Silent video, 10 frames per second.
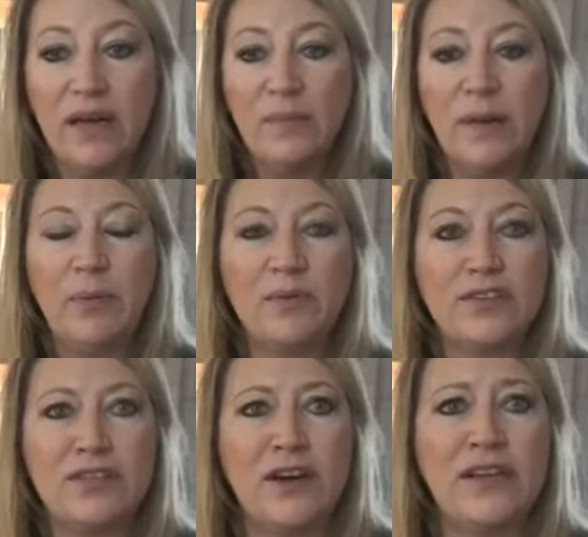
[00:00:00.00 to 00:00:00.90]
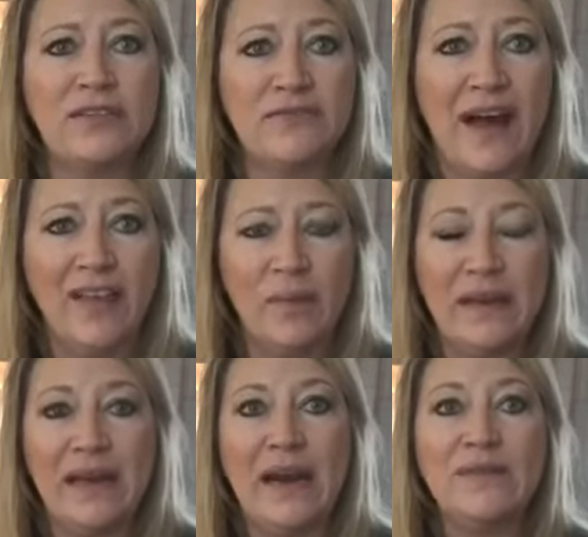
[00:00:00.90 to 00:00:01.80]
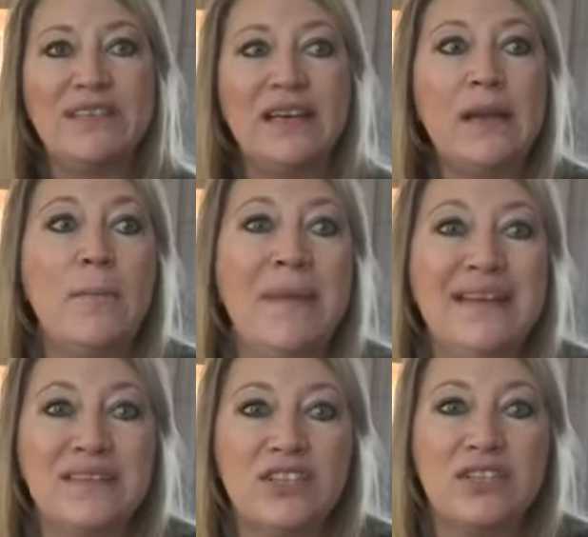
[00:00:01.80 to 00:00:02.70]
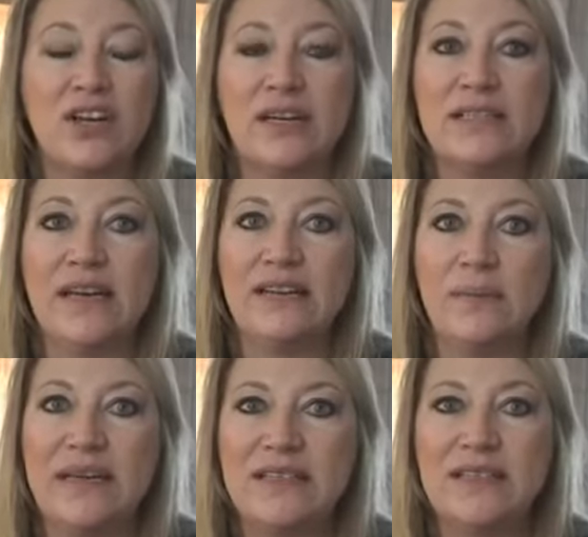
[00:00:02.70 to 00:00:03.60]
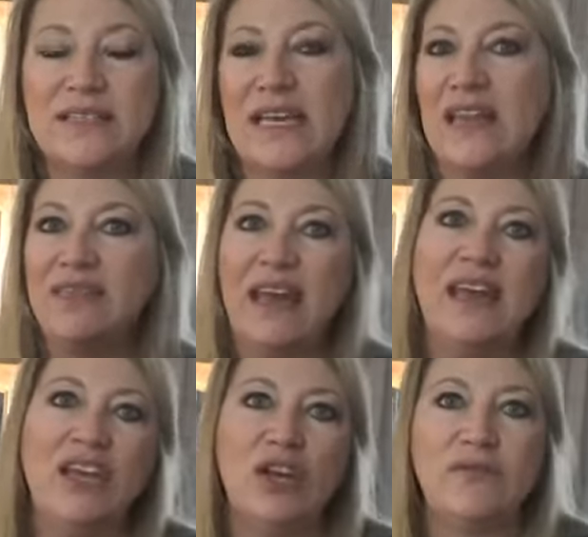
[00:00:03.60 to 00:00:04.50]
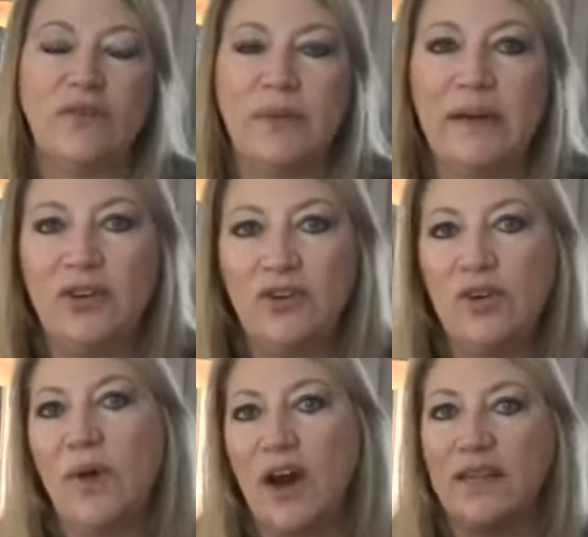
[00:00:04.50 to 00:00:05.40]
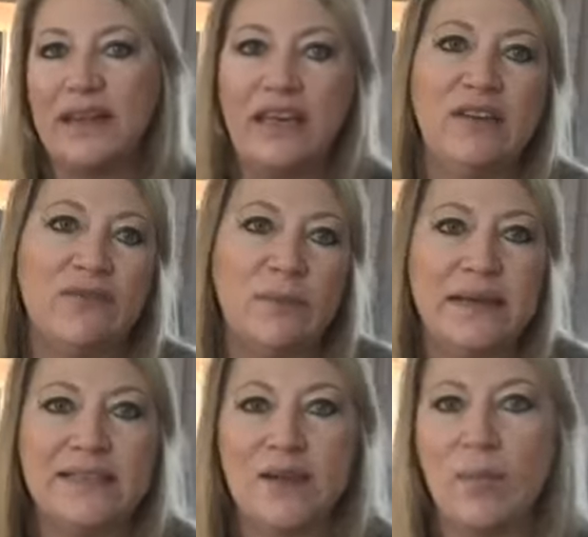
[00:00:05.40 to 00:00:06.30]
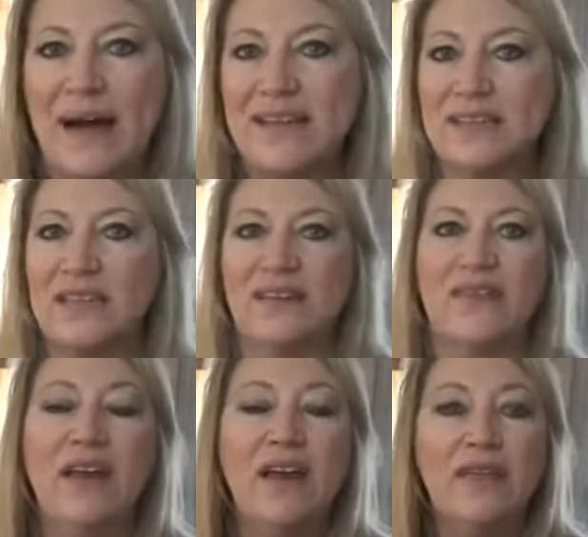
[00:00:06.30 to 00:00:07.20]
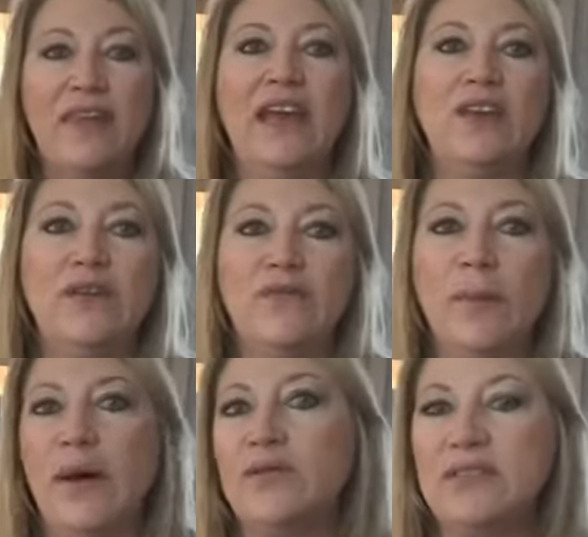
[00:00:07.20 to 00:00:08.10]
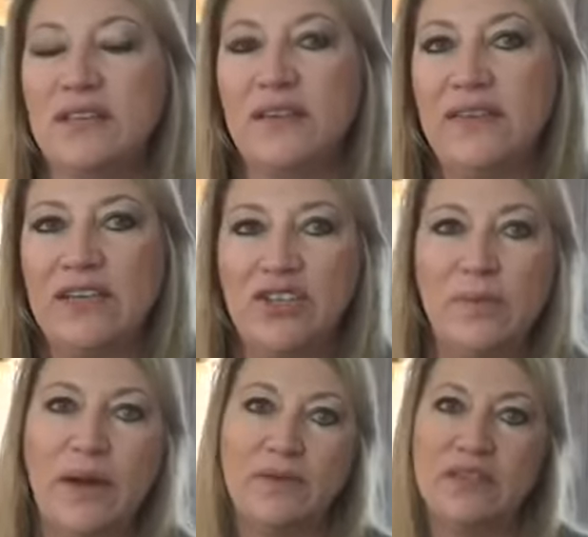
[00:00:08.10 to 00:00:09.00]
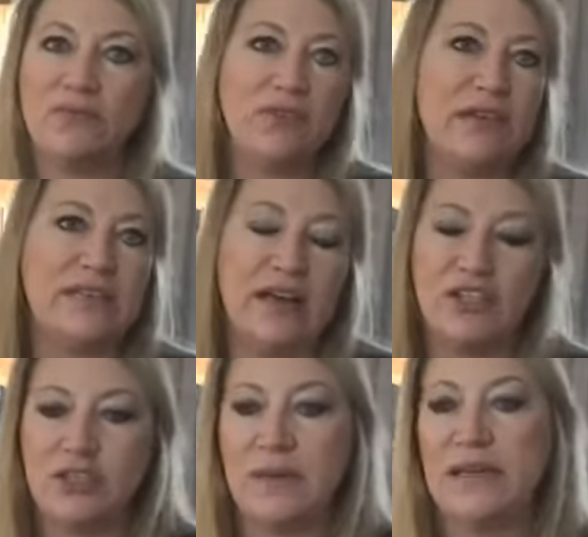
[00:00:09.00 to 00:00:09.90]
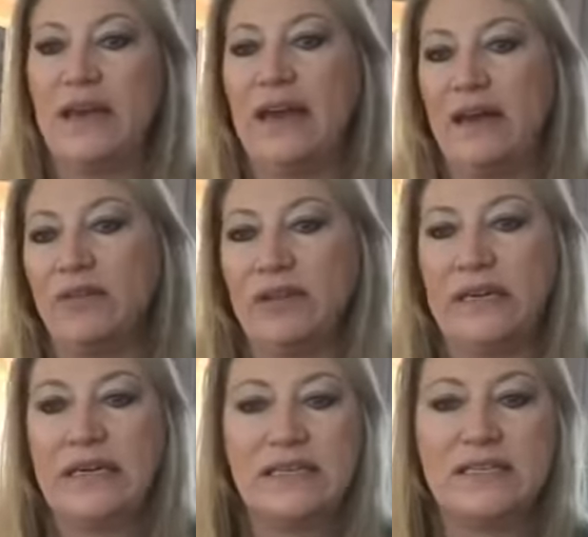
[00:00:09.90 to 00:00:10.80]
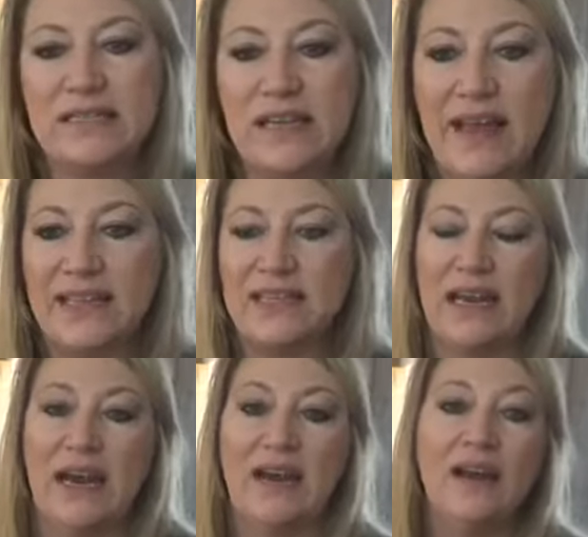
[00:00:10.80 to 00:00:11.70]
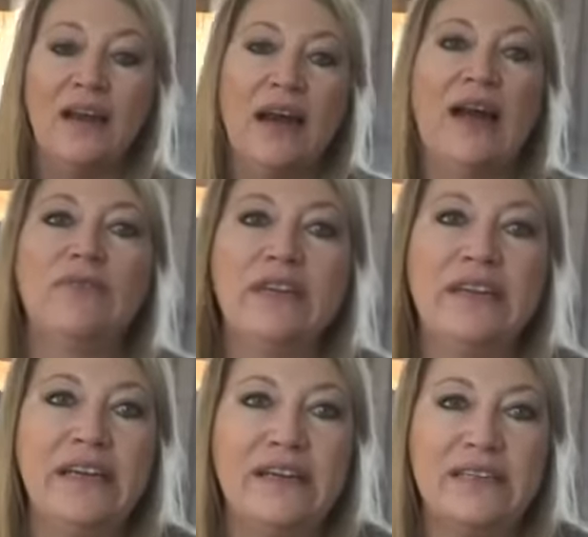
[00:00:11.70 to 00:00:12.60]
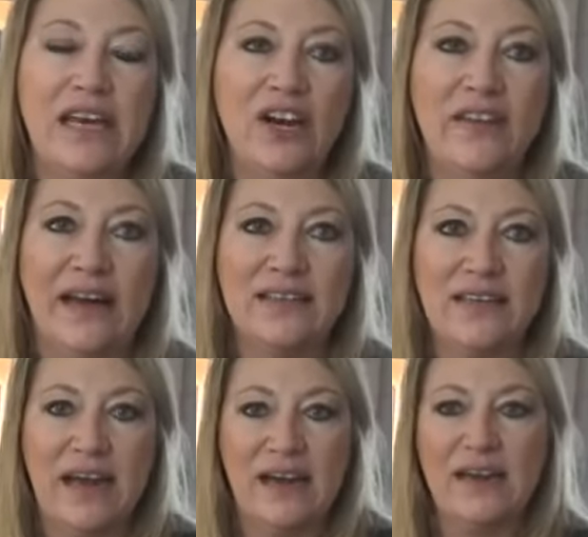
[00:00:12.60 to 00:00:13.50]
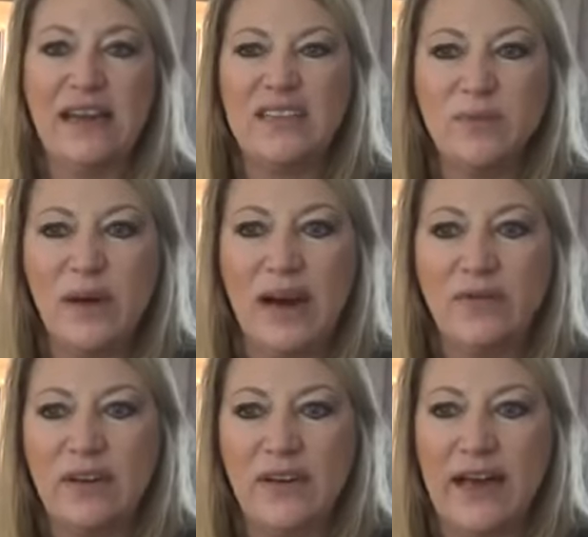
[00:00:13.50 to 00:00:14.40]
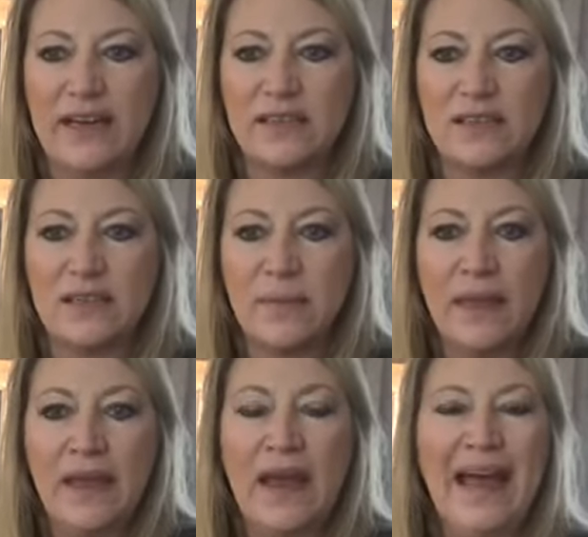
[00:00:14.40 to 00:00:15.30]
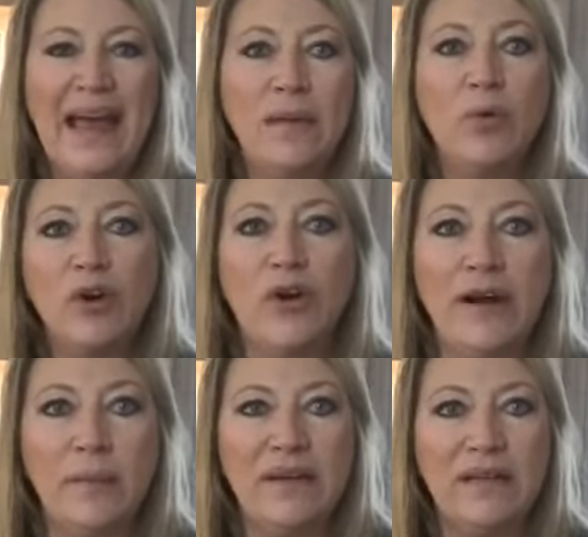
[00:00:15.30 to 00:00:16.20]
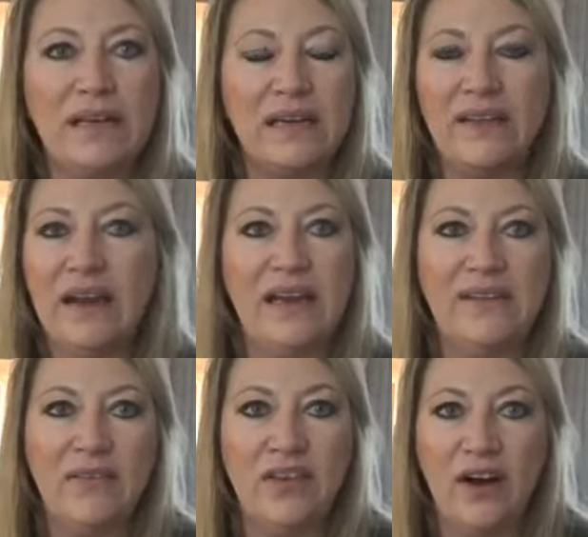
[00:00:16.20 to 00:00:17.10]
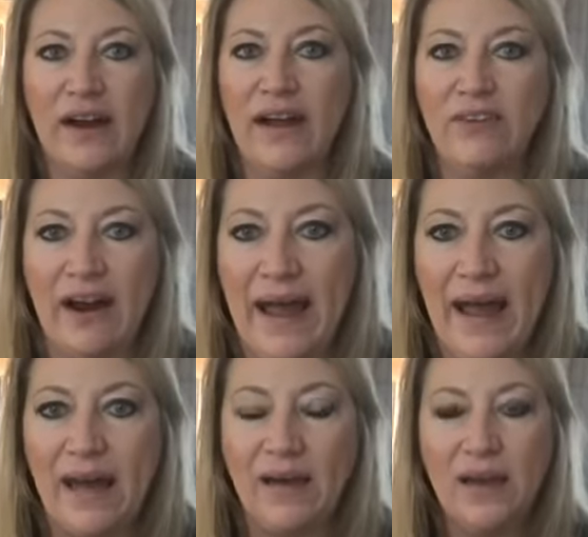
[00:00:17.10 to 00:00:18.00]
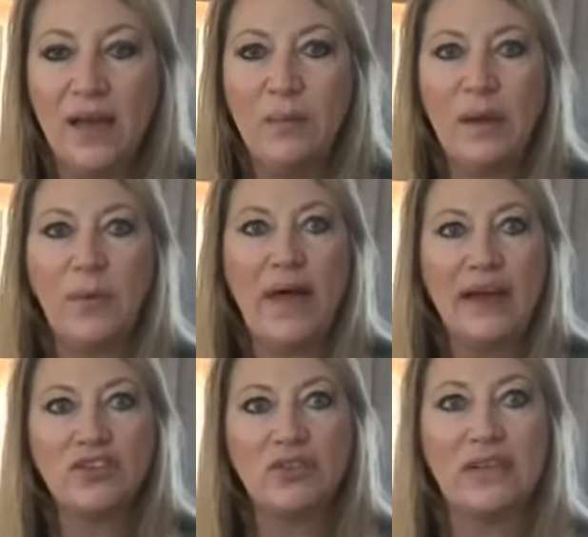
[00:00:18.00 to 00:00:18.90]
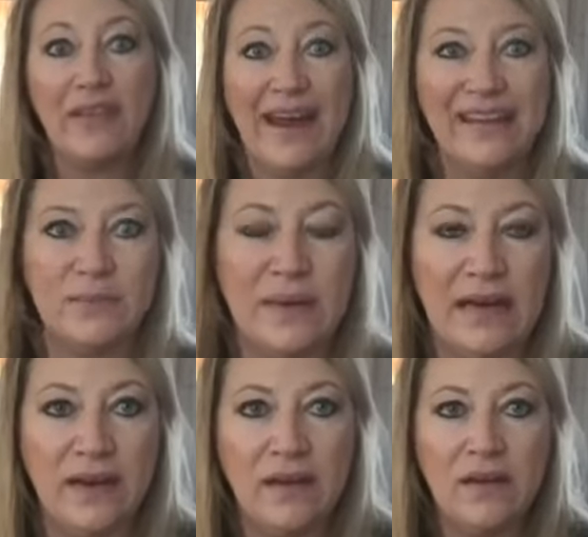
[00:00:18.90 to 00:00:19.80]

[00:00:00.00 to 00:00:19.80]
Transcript: People were starting to follow me, and I was getting messages on a daily basis saying, thank you for being who you are. Thank you for being so positive. Thank you for posting the things you post. It really touched me today. I really needed to see that today. I really needed to hear that today. And guess what? I realized I had more credibility than I even thought I ever had. People actually liked me.